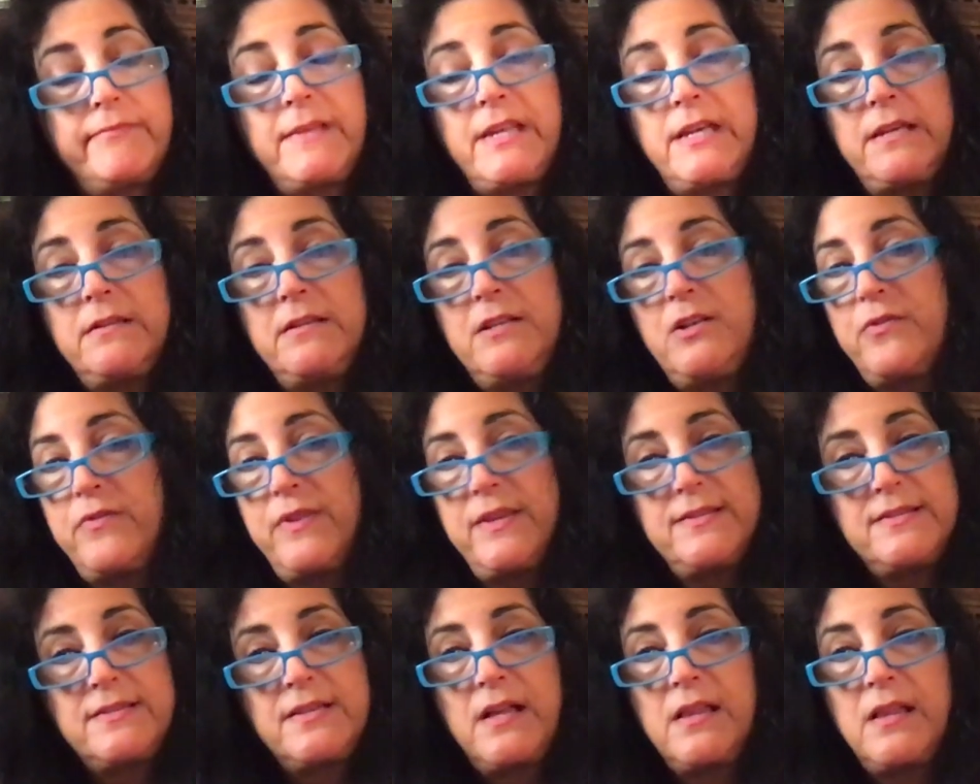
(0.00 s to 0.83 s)
they
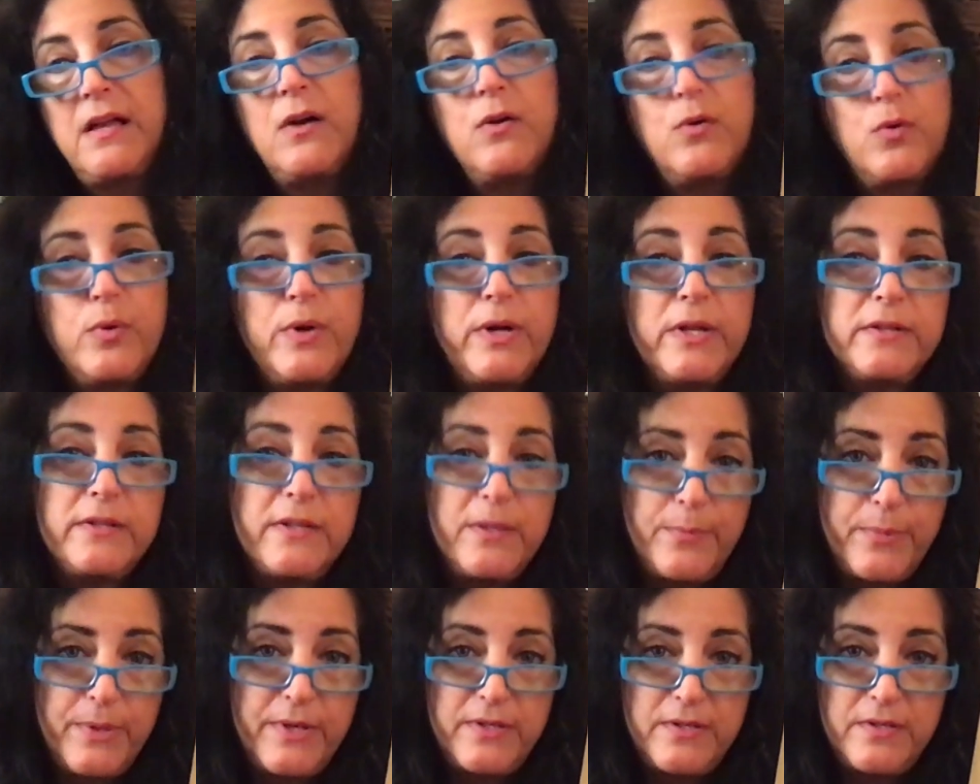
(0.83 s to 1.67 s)
sell out quickly,
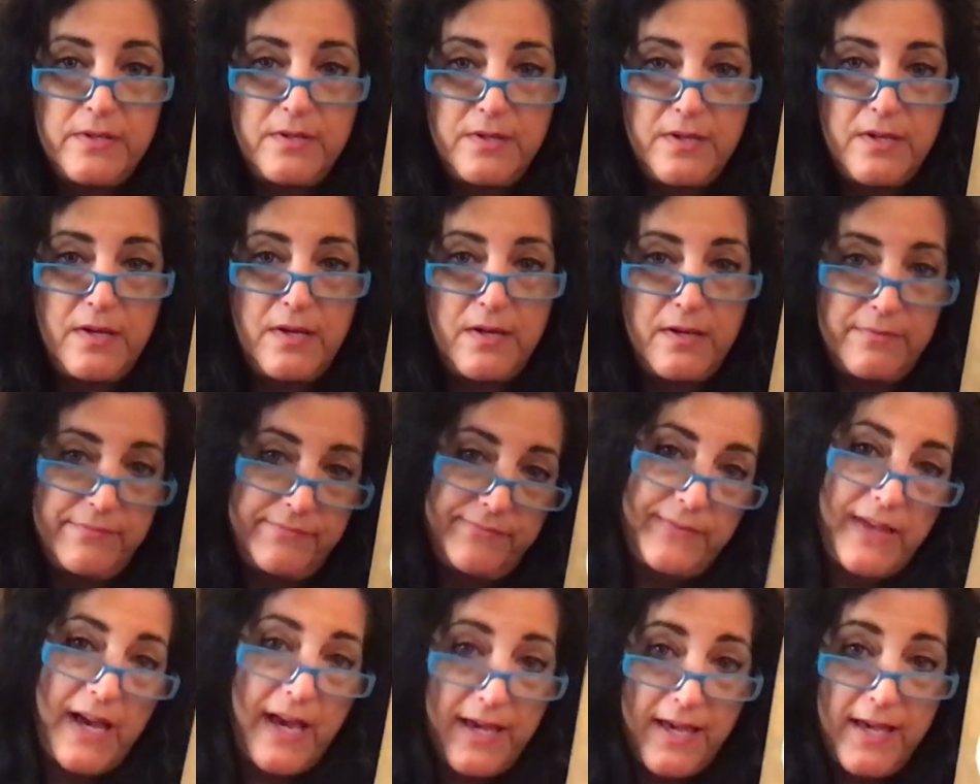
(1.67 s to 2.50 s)
but
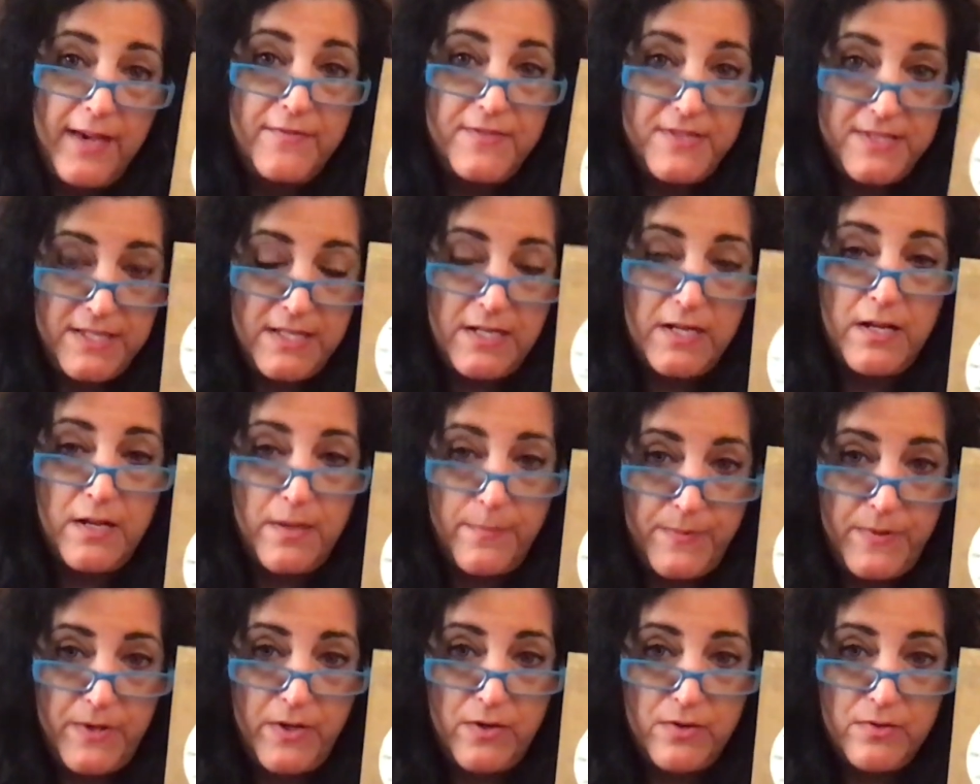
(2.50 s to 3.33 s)
I have seen it
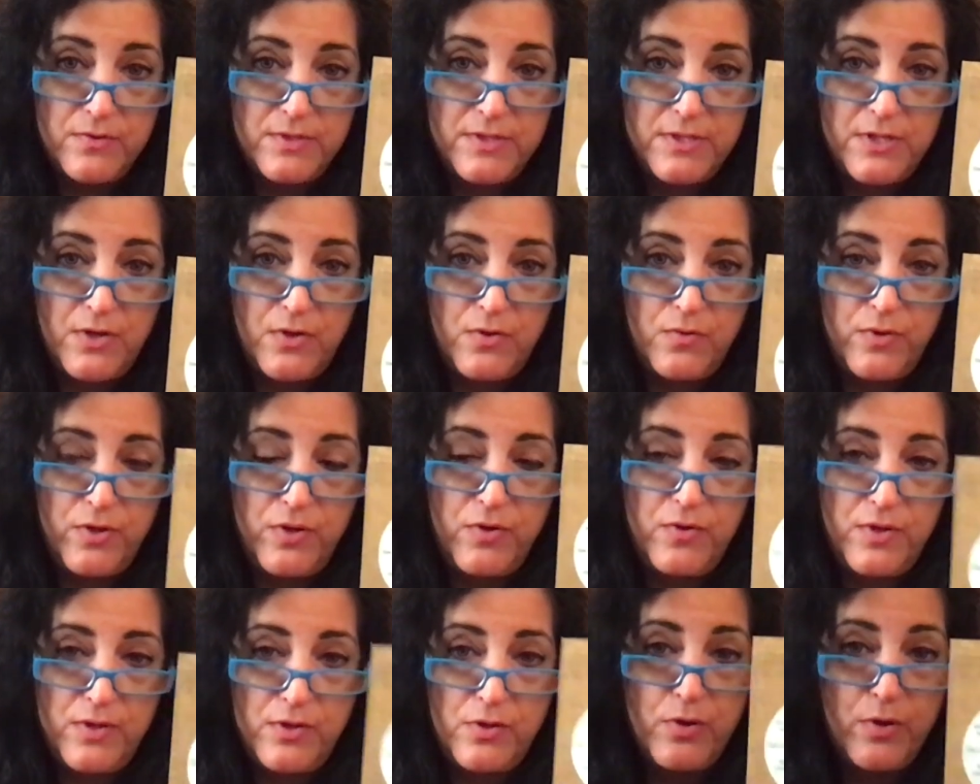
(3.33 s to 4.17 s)
up there, so you
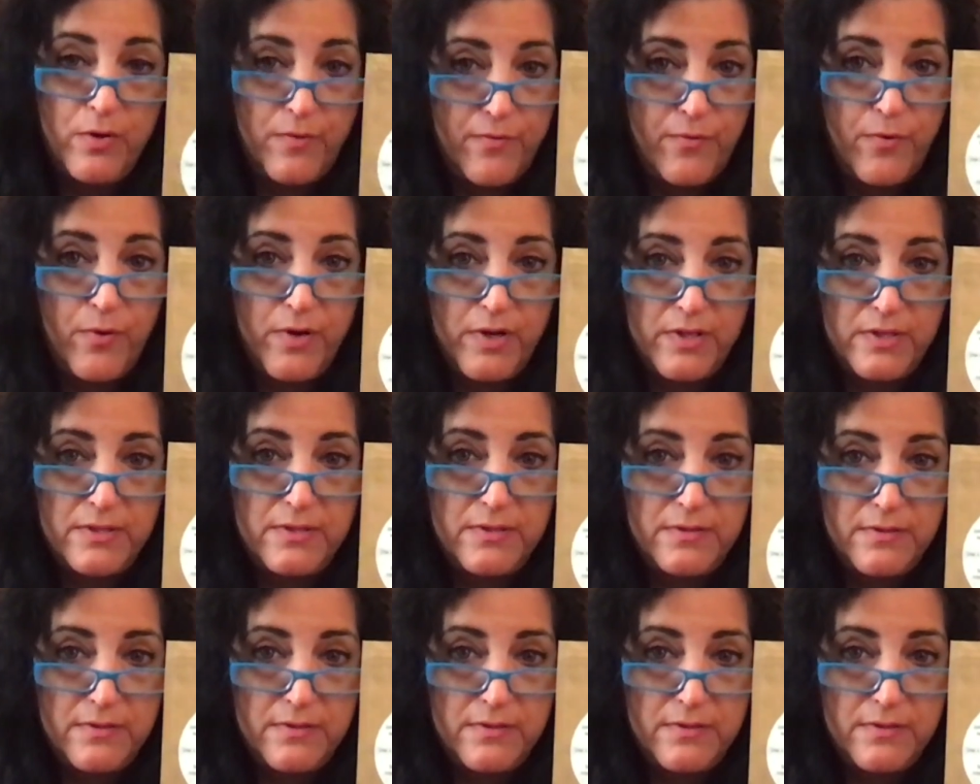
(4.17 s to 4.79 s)
can look for it.